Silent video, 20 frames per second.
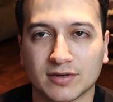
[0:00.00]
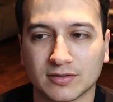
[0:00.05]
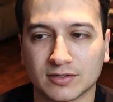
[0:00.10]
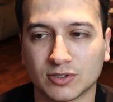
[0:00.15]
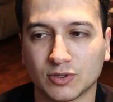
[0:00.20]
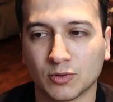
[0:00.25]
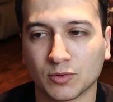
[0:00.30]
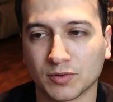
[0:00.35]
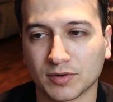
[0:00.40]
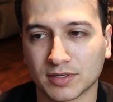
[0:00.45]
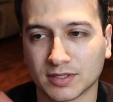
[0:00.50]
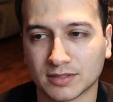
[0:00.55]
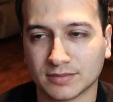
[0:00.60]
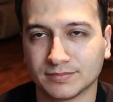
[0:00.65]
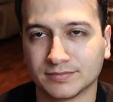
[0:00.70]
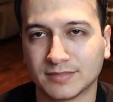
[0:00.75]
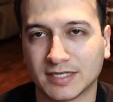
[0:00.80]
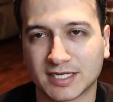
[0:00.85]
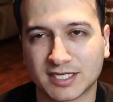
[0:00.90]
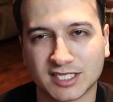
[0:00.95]
court
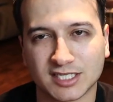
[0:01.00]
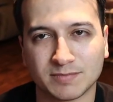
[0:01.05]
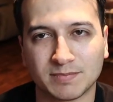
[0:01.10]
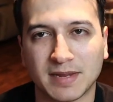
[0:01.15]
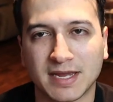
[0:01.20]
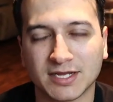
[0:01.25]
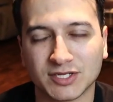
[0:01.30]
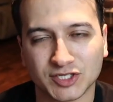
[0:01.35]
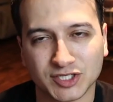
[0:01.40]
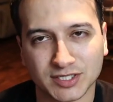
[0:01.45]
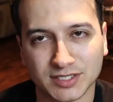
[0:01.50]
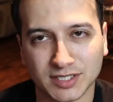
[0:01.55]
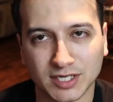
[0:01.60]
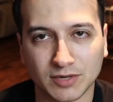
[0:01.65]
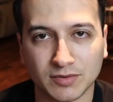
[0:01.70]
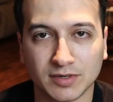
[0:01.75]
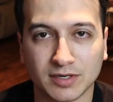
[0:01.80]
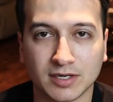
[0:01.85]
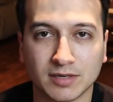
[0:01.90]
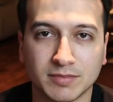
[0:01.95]
expansion
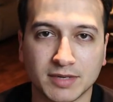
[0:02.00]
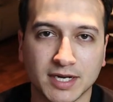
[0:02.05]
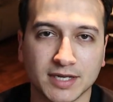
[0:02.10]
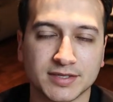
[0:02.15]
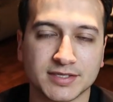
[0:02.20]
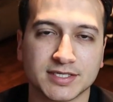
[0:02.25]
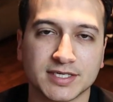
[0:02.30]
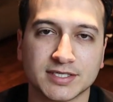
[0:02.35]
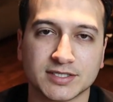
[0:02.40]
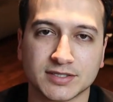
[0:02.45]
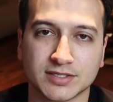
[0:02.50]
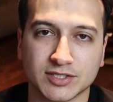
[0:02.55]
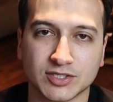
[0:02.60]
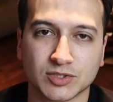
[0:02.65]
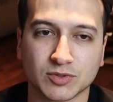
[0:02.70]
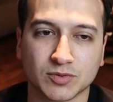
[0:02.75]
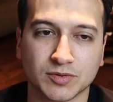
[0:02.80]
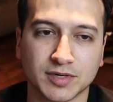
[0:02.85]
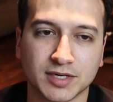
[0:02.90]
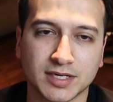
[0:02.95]
going on behind the scenes of the
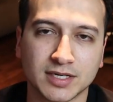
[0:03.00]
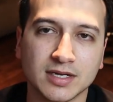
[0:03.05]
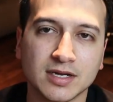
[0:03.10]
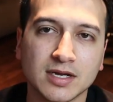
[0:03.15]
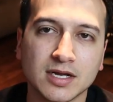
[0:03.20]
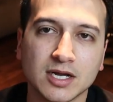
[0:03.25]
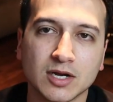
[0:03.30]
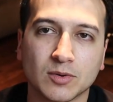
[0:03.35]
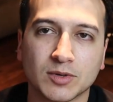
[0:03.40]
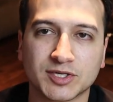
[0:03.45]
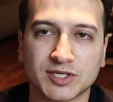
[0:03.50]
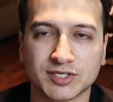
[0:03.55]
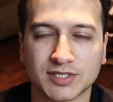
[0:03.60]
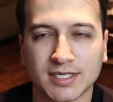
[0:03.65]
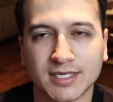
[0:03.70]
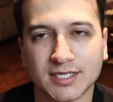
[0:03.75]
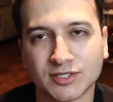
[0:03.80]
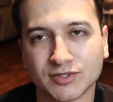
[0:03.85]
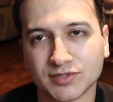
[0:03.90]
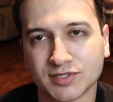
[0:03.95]
story, which is
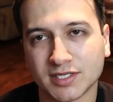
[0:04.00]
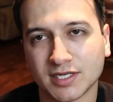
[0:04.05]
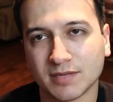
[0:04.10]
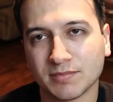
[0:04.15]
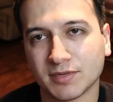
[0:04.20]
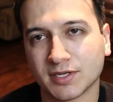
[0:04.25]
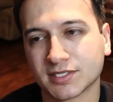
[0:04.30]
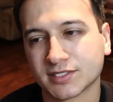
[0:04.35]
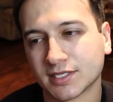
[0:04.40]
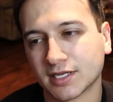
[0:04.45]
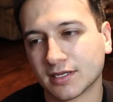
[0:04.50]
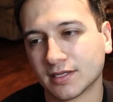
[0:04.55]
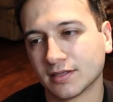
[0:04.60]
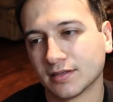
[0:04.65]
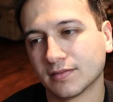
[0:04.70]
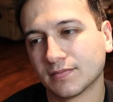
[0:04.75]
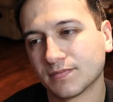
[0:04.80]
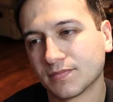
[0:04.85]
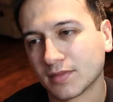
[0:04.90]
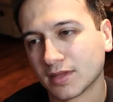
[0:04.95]
interesting because
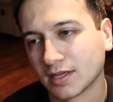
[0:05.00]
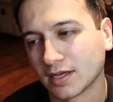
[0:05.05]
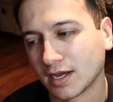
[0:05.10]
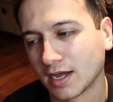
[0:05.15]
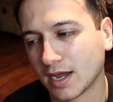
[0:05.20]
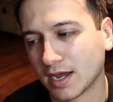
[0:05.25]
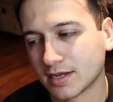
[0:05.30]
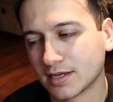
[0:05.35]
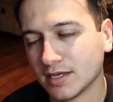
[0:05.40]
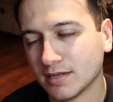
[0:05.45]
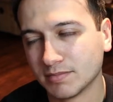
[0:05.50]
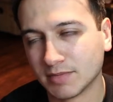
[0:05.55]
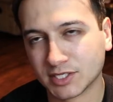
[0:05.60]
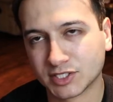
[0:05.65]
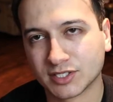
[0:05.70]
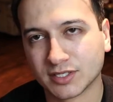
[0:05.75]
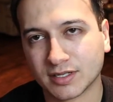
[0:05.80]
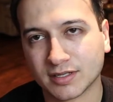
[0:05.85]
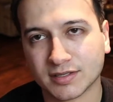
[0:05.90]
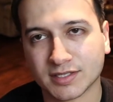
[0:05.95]
I keep
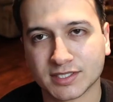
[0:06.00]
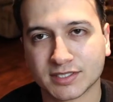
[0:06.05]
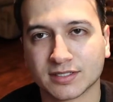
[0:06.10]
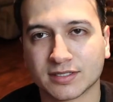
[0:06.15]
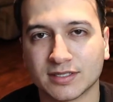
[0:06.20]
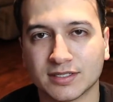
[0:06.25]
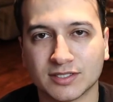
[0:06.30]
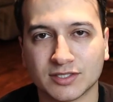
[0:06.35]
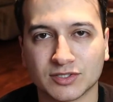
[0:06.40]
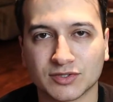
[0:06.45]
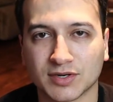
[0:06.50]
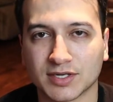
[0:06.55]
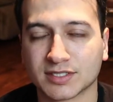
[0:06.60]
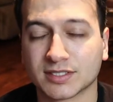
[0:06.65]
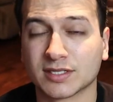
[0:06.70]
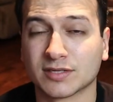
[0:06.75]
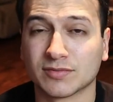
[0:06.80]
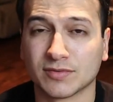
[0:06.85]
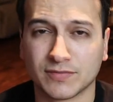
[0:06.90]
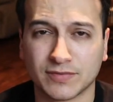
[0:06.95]
mentioning this in
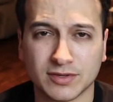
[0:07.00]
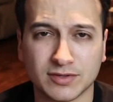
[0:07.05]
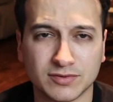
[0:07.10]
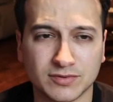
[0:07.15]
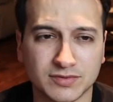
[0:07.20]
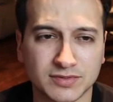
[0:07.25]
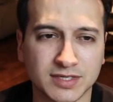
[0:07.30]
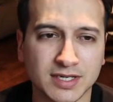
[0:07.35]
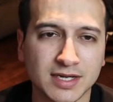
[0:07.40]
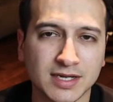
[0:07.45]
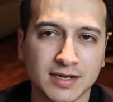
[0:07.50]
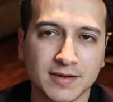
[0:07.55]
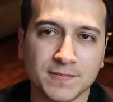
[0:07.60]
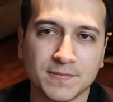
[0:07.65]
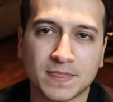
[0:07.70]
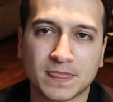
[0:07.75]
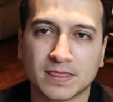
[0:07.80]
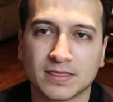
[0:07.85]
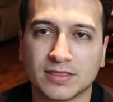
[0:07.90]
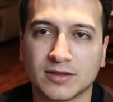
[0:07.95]
Dresden reviews,
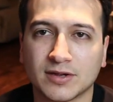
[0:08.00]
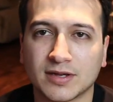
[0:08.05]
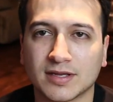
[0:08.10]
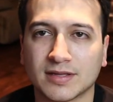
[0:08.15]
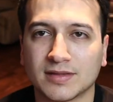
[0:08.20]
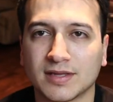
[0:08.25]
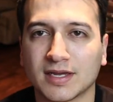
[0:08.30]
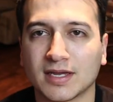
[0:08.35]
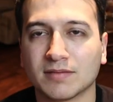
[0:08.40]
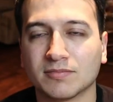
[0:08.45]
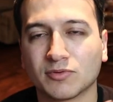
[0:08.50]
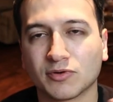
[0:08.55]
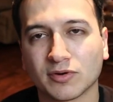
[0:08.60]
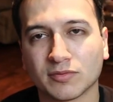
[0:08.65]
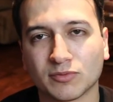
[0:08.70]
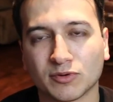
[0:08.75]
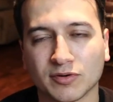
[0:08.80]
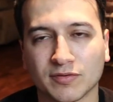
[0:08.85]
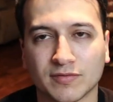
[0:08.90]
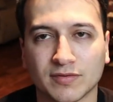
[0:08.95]
they get more and
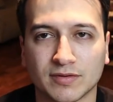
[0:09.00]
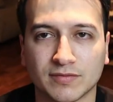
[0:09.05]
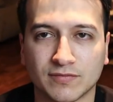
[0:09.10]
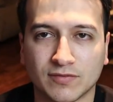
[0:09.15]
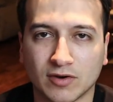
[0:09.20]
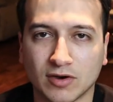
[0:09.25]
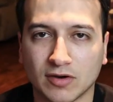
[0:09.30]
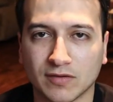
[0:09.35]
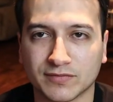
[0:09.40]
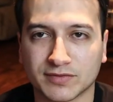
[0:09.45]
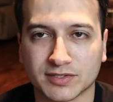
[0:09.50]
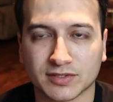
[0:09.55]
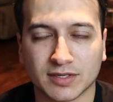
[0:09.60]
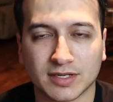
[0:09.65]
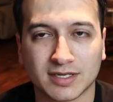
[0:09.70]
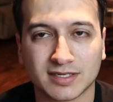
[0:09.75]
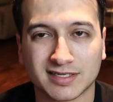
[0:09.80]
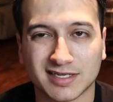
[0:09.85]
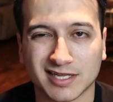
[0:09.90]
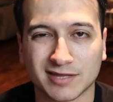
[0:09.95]
more involved. So like
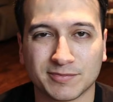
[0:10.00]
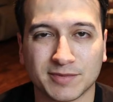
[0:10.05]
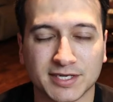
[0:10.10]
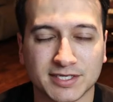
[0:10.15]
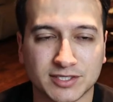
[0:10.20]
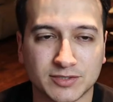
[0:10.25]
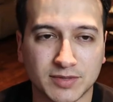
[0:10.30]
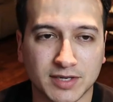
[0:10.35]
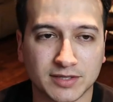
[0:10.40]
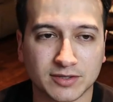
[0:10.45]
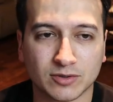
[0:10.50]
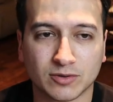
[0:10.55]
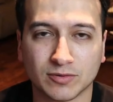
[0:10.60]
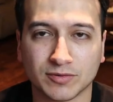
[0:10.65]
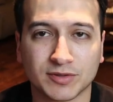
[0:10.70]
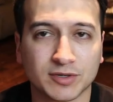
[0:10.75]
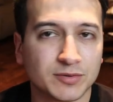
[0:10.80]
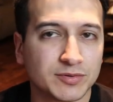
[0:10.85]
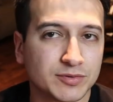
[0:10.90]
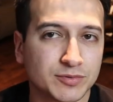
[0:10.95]
in Deathmask, you had the whole
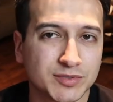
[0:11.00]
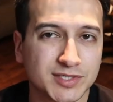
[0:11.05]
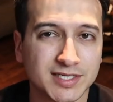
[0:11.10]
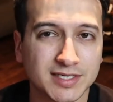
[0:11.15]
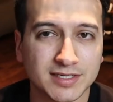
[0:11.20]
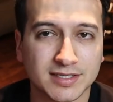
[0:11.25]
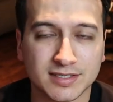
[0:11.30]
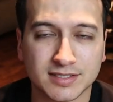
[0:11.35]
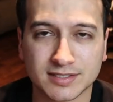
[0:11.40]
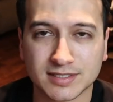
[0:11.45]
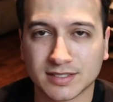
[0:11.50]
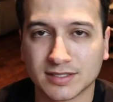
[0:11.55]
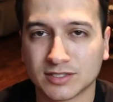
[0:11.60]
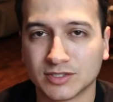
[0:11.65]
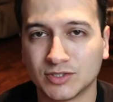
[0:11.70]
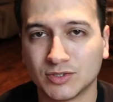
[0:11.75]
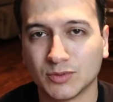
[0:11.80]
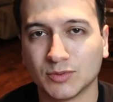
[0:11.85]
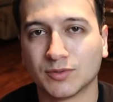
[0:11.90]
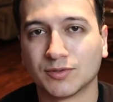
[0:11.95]
thing with Ortiz and the
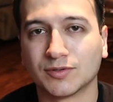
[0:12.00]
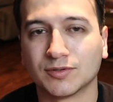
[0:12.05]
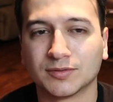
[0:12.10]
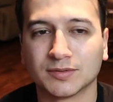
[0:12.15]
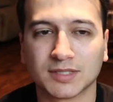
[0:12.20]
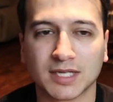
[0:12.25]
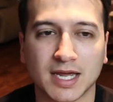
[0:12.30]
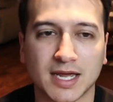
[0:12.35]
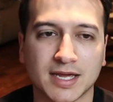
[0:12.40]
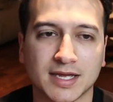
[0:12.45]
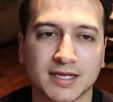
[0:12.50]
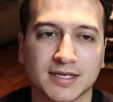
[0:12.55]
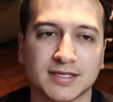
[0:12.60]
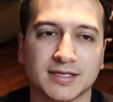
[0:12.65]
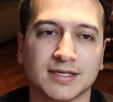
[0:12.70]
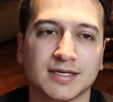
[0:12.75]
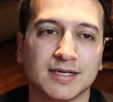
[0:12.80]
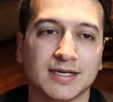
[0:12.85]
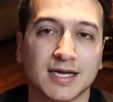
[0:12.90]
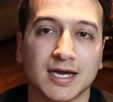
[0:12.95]
duel
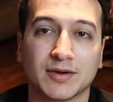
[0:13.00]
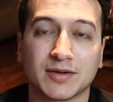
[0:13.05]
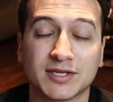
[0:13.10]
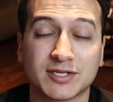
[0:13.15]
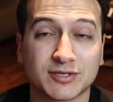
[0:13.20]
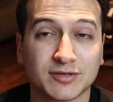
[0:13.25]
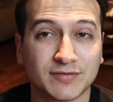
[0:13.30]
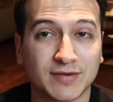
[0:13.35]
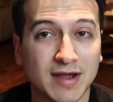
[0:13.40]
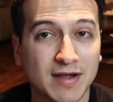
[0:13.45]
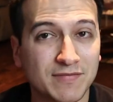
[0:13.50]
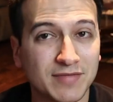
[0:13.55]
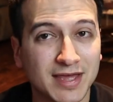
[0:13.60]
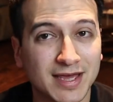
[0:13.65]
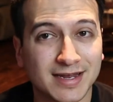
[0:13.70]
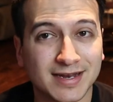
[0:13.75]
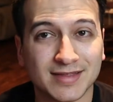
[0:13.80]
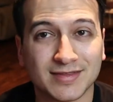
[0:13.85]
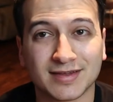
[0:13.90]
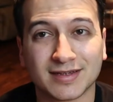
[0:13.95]
and how he survived
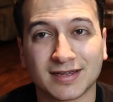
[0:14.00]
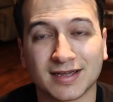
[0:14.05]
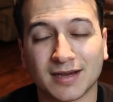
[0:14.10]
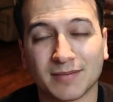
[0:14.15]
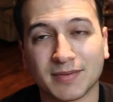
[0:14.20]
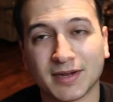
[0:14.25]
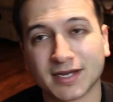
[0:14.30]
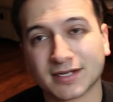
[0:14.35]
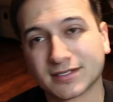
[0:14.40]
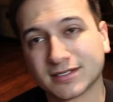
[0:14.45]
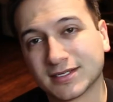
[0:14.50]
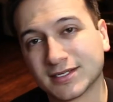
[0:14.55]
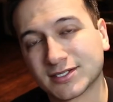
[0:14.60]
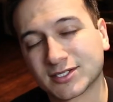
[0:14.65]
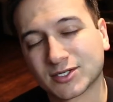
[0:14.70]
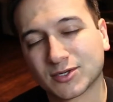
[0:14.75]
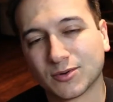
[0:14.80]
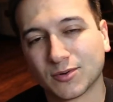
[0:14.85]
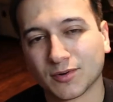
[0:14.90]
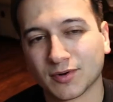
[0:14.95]
that and then got back to his
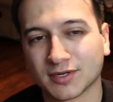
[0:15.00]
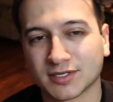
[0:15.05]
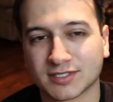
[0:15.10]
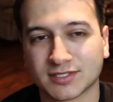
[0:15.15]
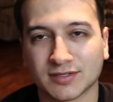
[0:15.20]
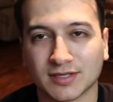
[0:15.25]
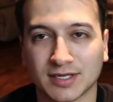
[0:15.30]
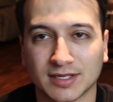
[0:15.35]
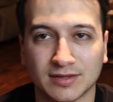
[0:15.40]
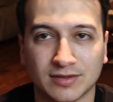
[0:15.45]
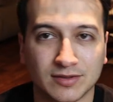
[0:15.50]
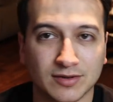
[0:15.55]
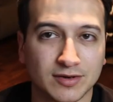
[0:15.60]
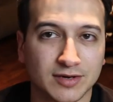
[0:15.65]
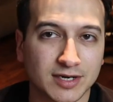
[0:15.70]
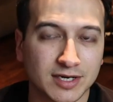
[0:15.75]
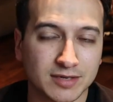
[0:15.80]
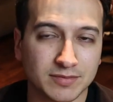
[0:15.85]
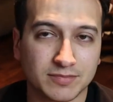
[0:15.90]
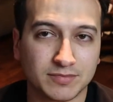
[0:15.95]
court. So like they're
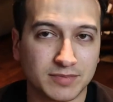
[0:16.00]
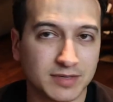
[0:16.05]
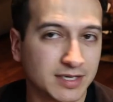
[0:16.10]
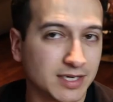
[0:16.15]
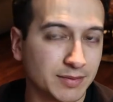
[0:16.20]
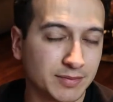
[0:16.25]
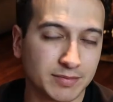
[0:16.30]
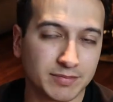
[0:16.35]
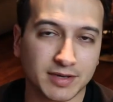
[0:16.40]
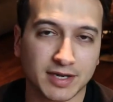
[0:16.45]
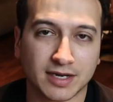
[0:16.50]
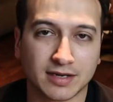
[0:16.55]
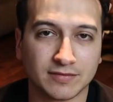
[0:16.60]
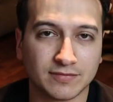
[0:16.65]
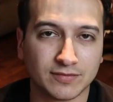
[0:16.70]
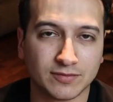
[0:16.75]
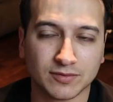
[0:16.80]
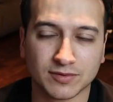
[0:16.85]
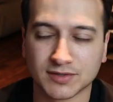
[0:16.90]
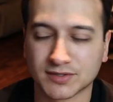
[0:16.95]
going to be coming back and
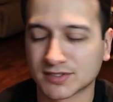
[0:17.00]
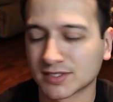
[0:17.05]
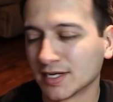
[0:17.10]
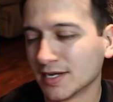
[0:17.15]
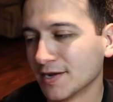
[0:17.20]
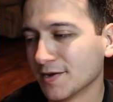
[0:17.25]
forth.